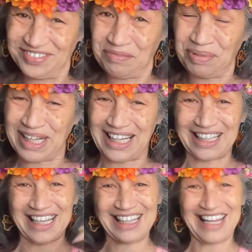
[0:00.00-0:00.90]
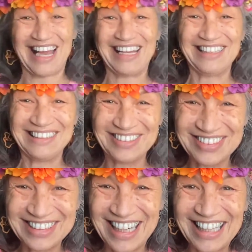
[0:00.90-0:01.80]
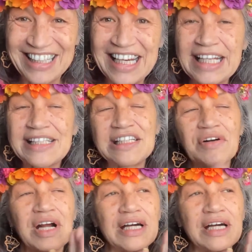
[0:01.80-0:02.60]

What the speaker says: play it like that, right? Because there